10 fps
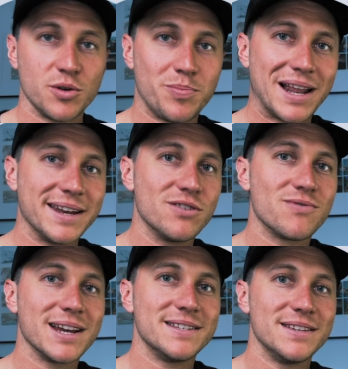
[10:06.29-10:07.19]
planning
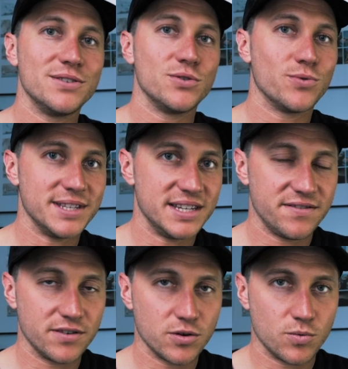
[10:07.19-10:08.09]
races is always a
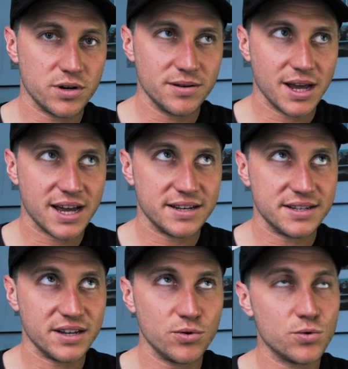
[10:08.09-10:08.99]
difficult one, and
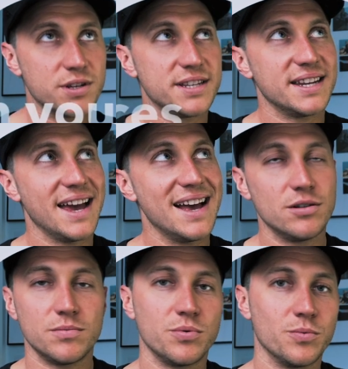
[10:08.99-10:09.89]
in order to
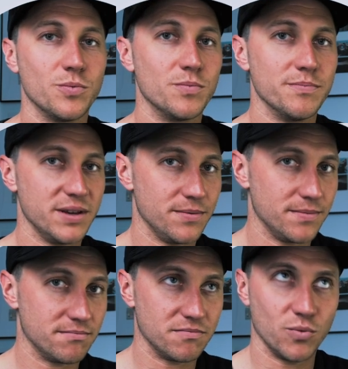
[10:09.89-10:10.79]
help me
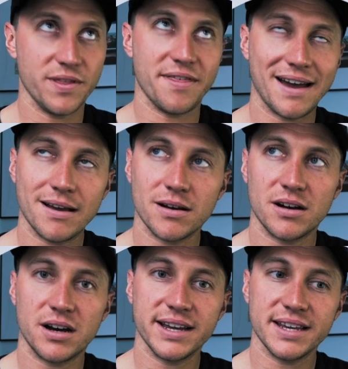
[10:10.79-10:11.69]
with that,
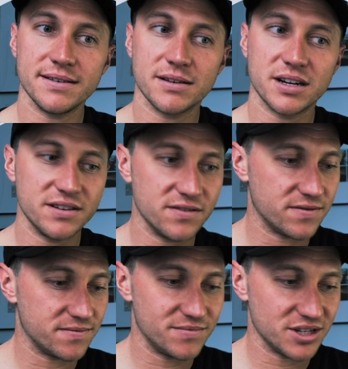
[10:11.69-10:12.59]
I kind of
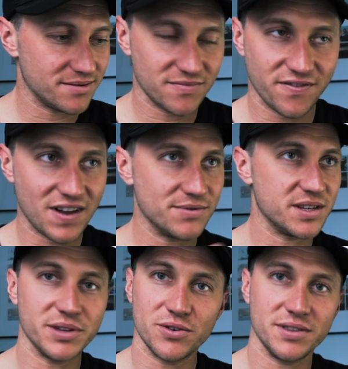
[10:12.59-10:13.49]
just found
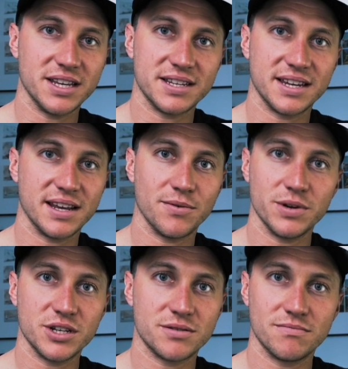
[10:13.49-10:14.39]
something on the internet
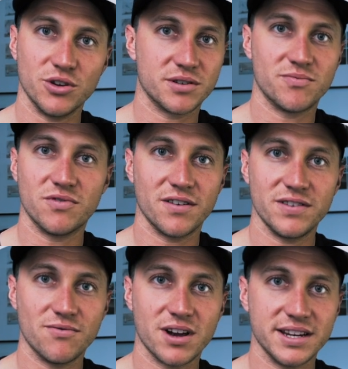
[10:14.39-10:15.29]
which looked roughly
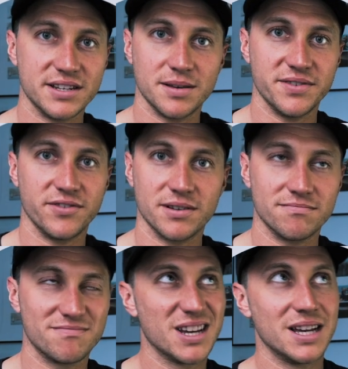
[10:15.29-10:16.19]
right in terms of
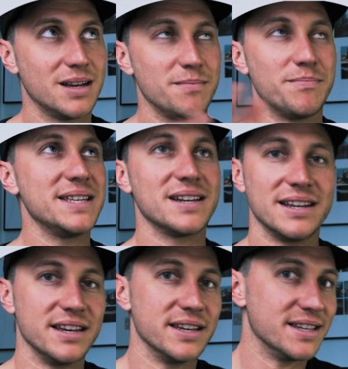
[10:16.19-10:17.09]

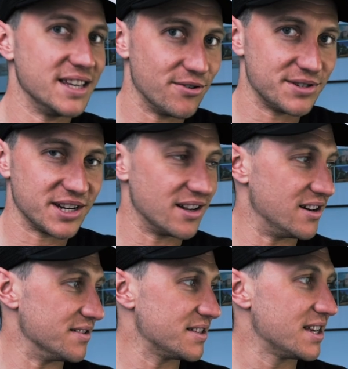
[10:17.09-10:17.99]
basically a year at a
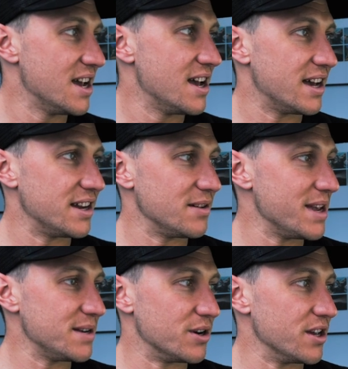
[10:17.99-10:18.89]
glance. And I
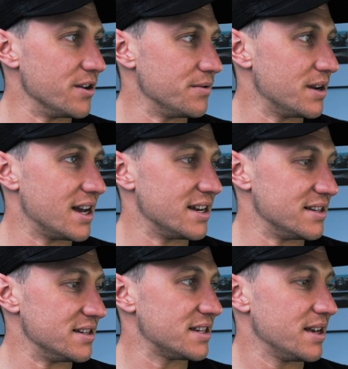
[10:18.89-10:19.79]
made my own,
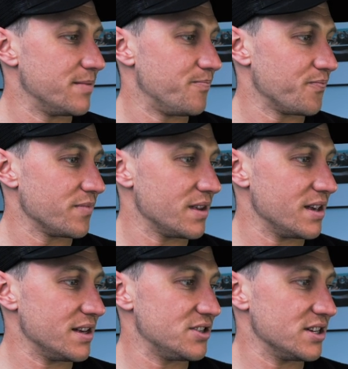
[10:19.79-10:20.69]
and
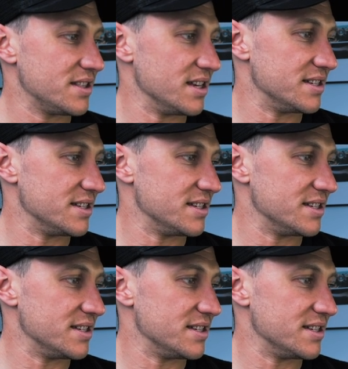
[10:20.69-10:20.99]
it's just this